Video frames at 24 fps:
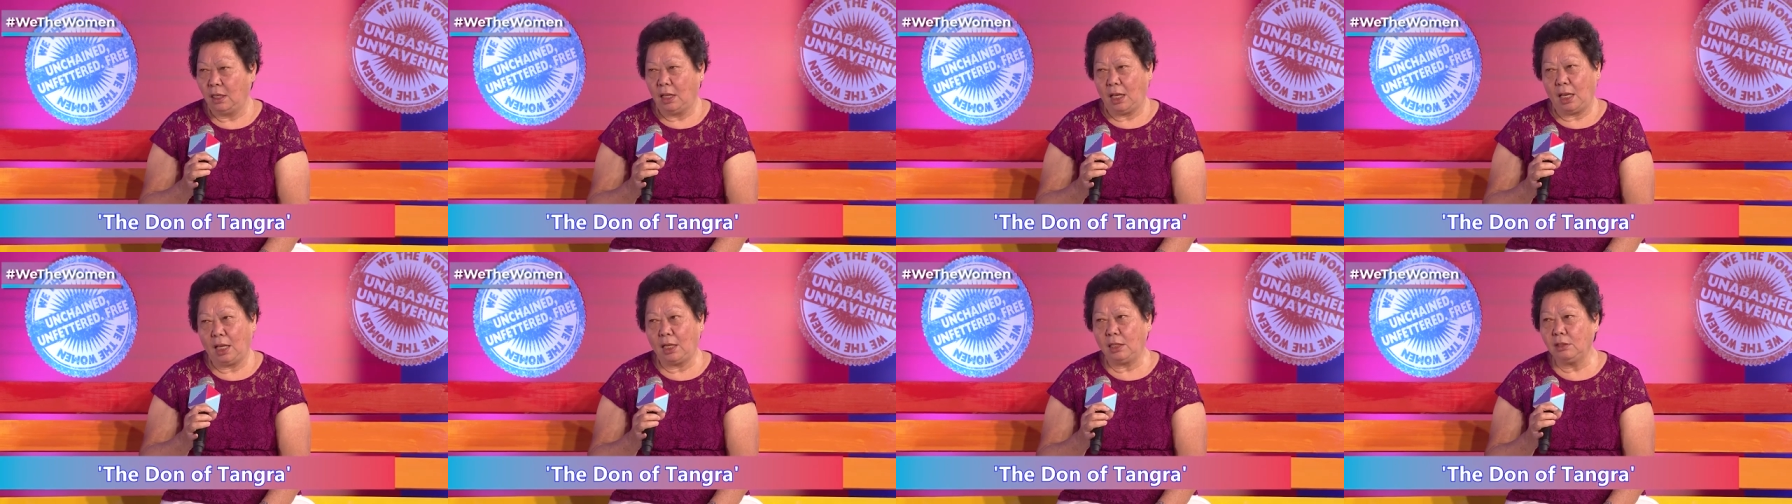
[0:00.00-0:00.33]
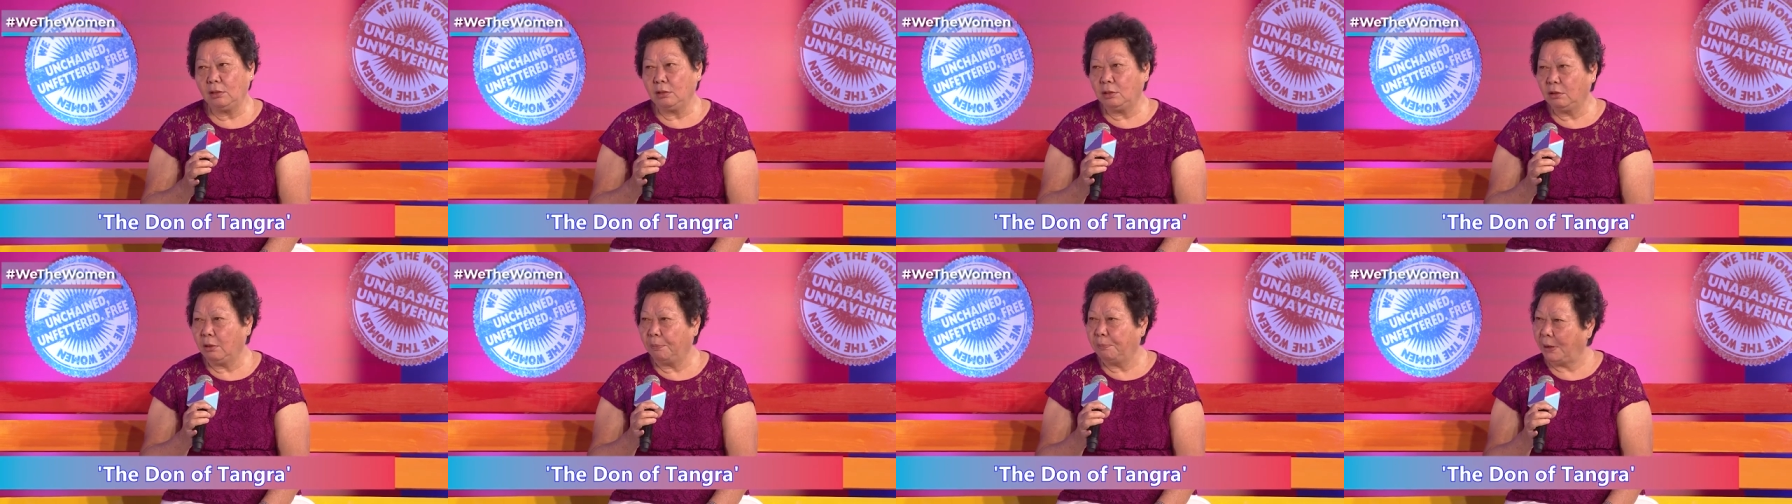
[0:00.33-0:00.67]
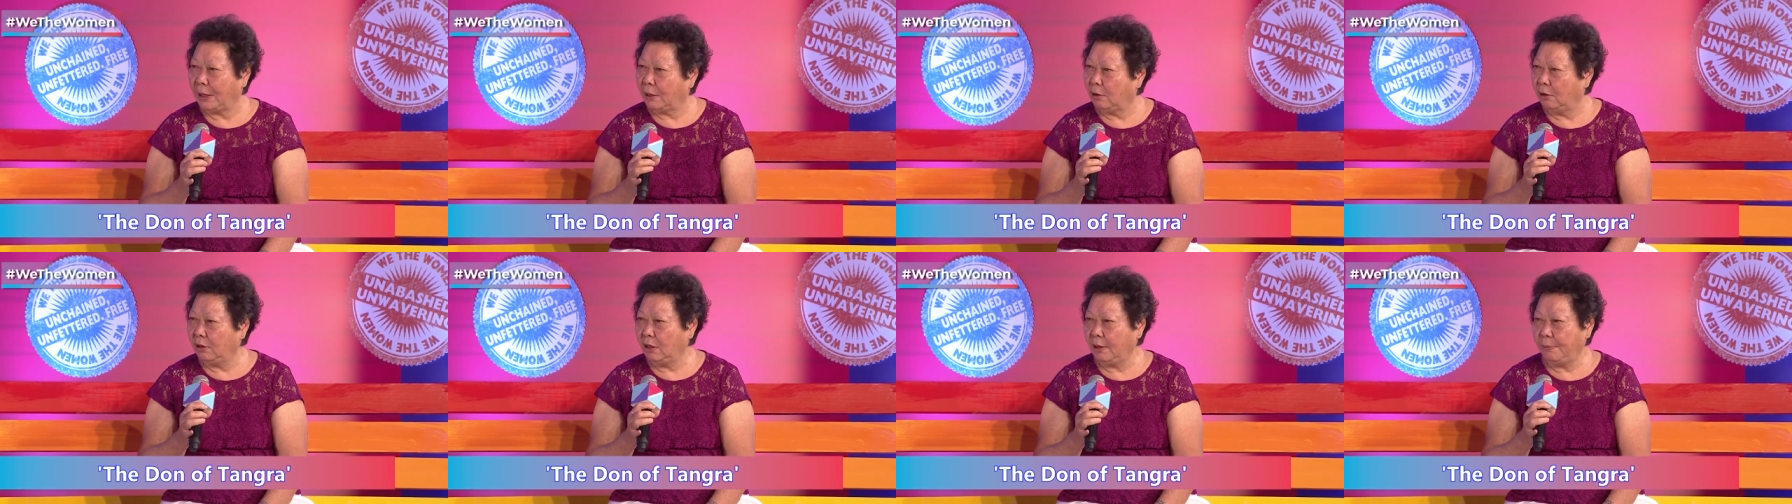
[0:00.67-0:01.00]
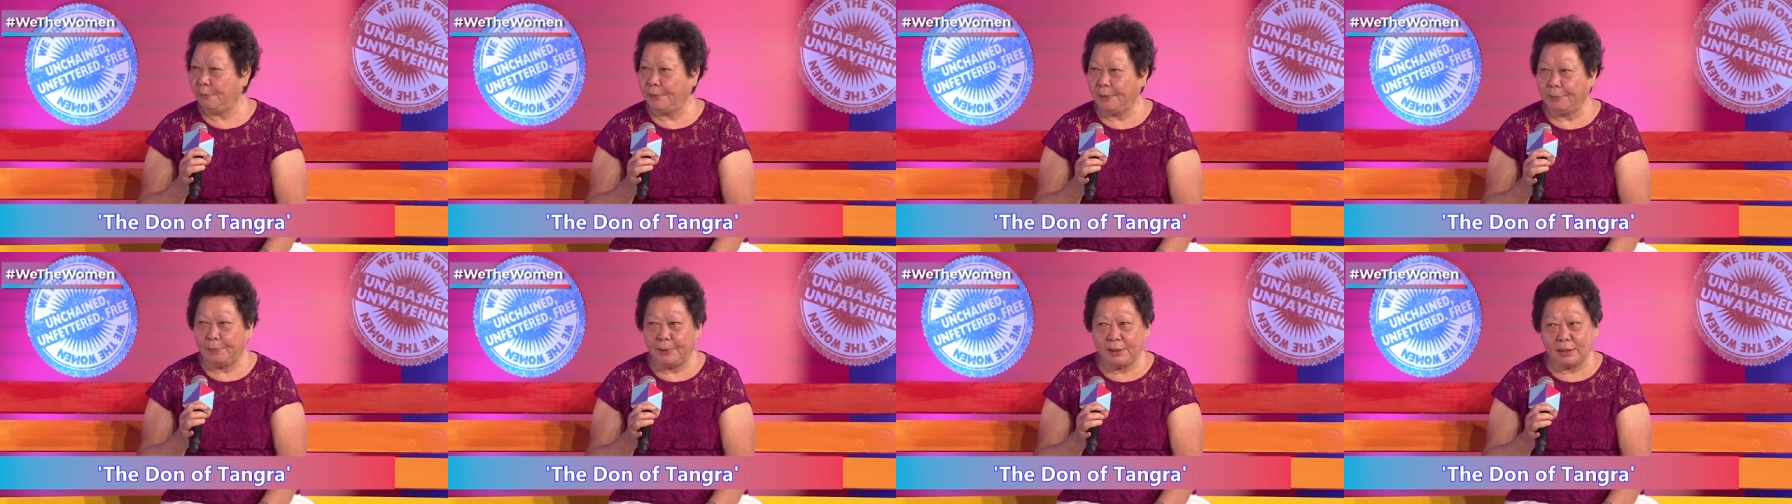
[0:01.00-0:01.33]
And you know, Bengali
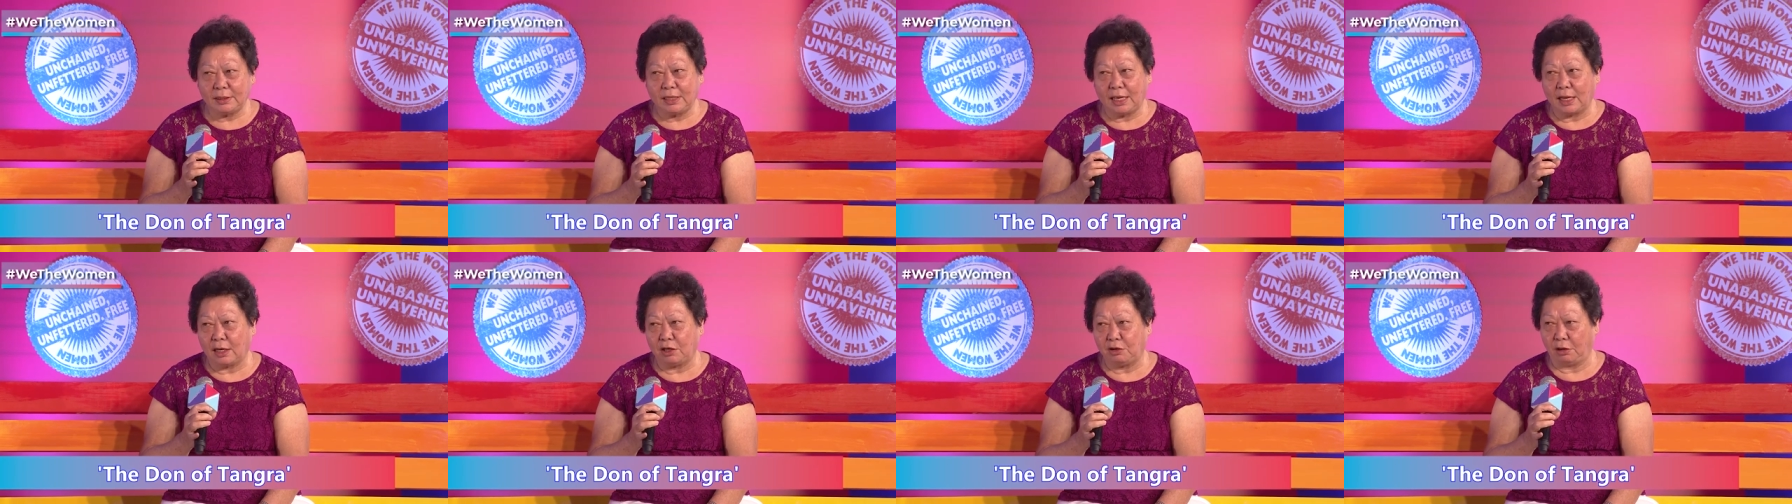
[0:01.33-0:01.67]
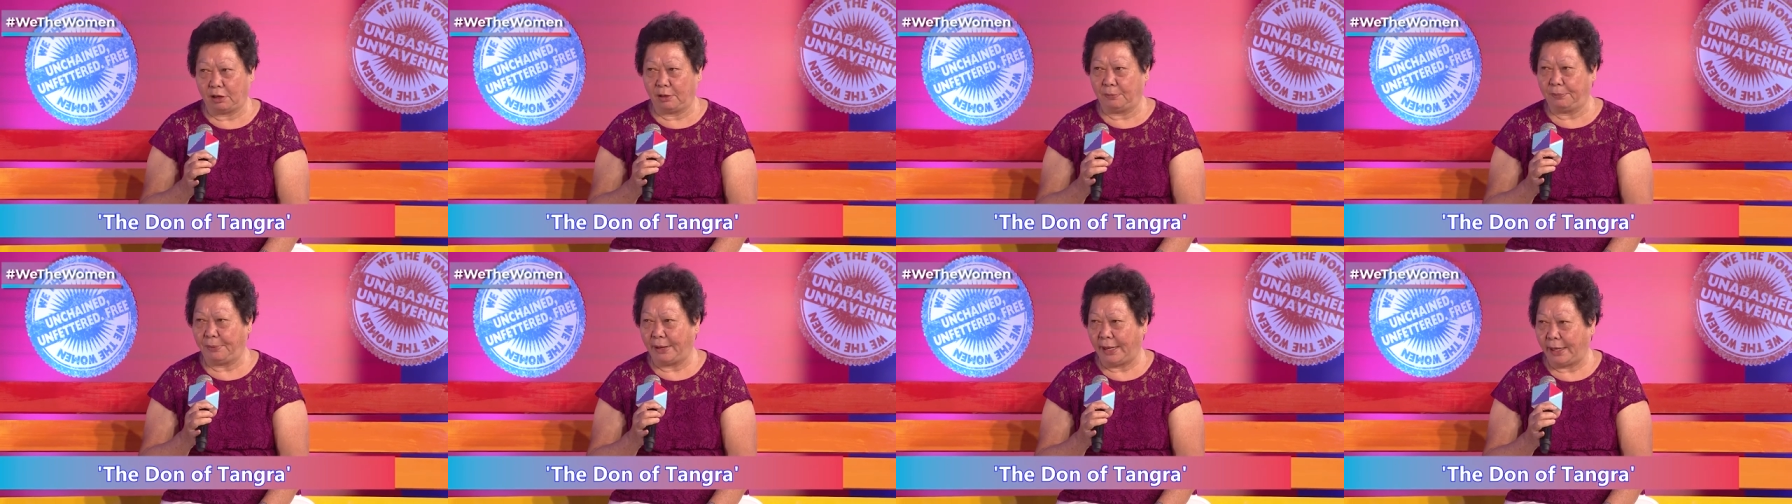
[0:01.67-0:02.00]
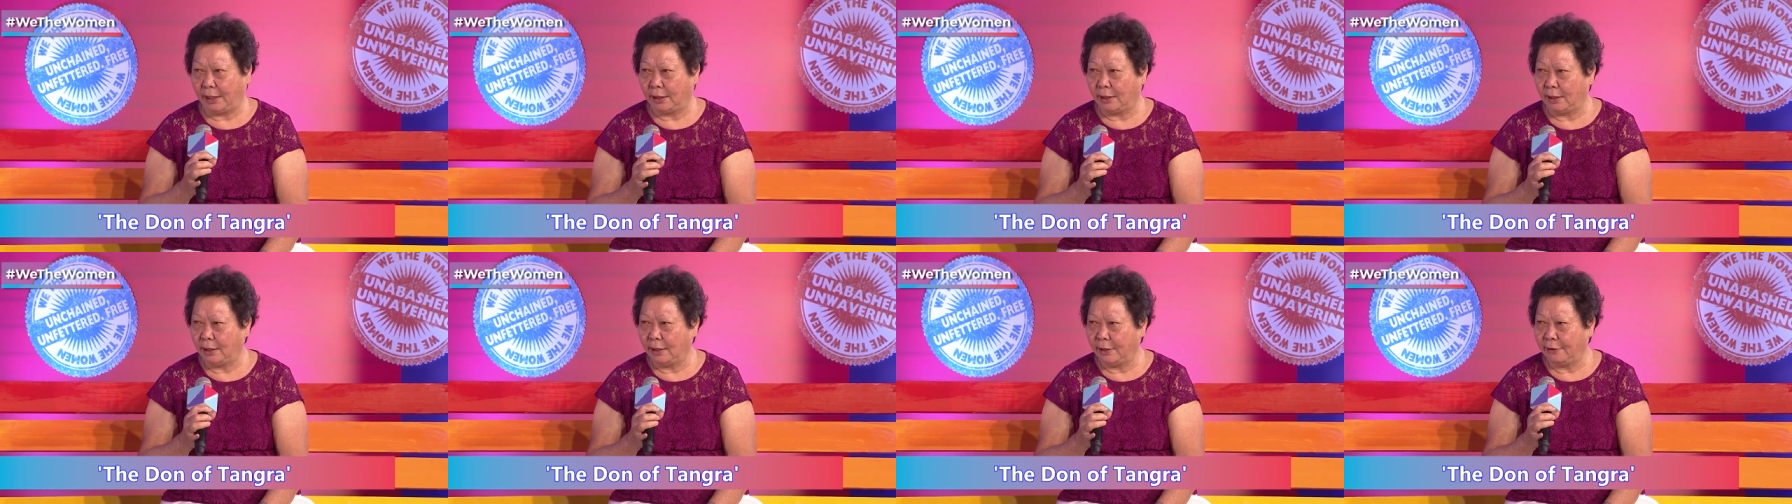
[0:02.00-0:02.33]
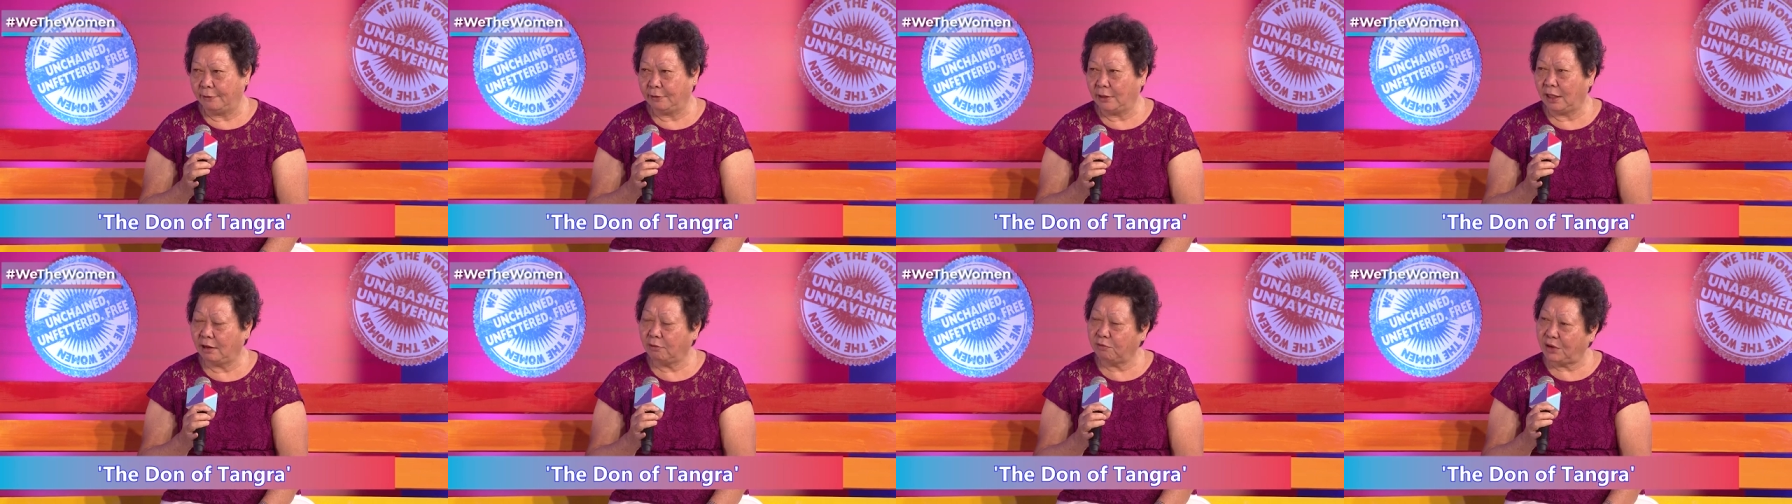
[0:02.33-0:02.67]
people, they are not bad.
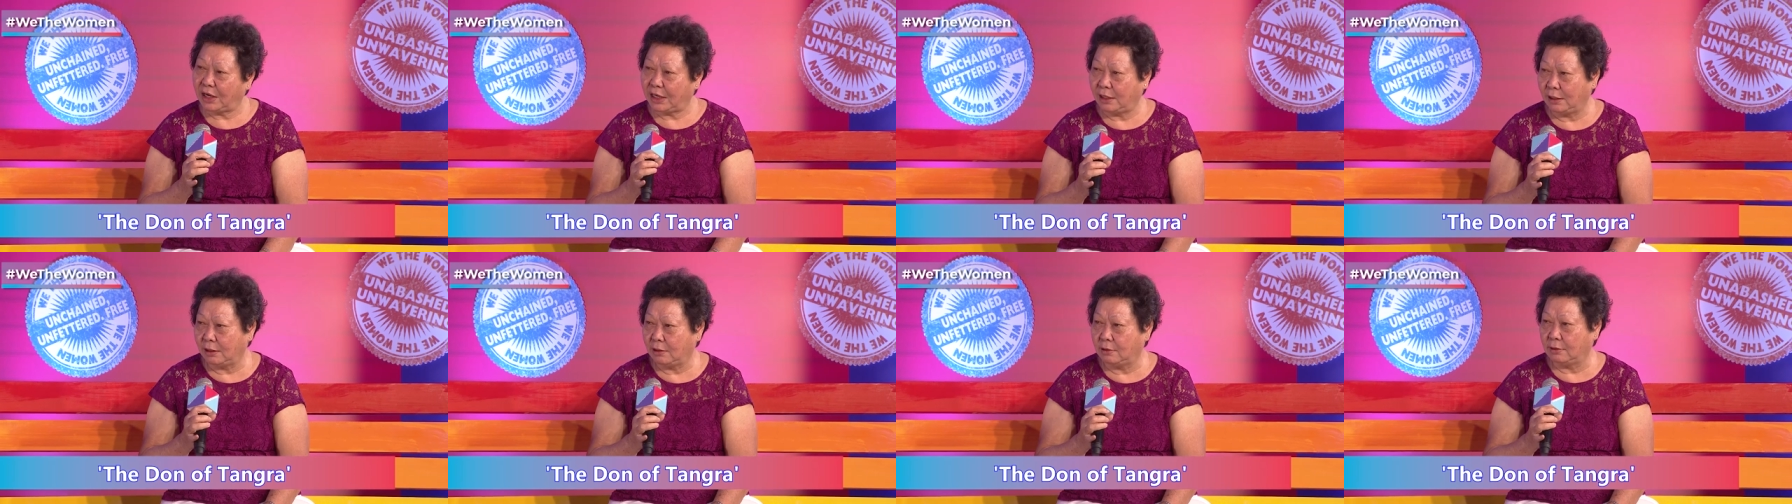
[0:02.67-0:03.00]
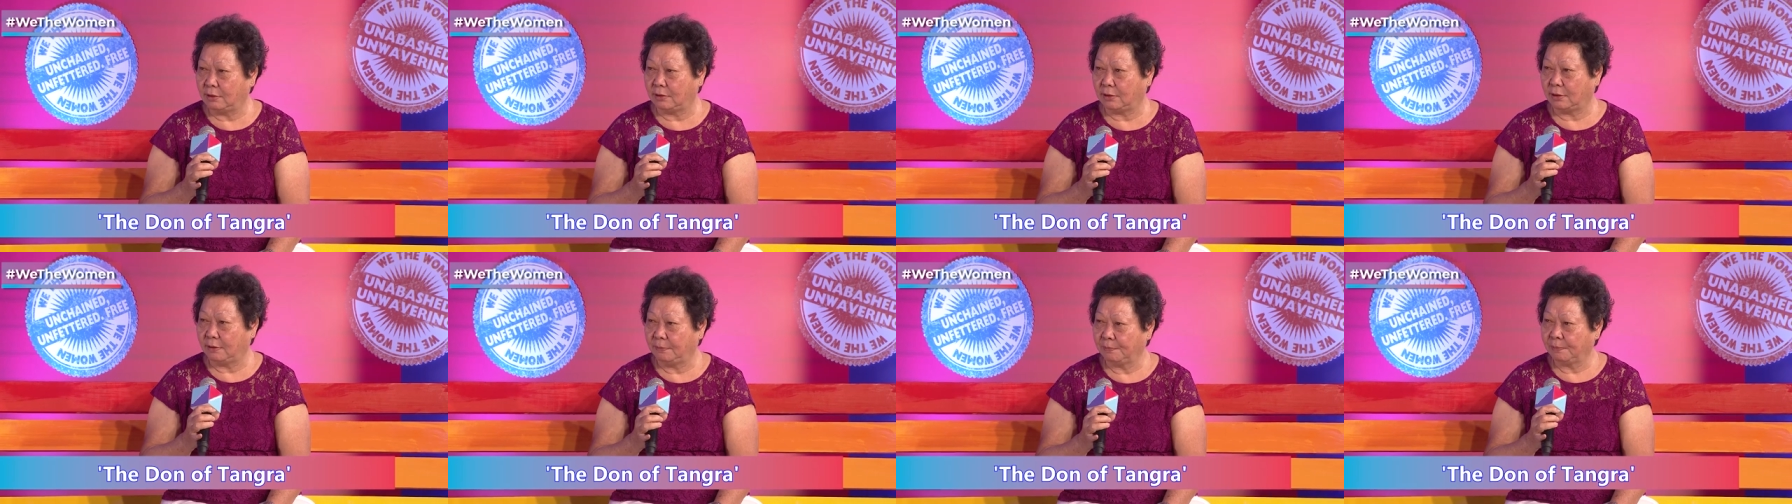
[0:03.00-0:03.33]
They are very good.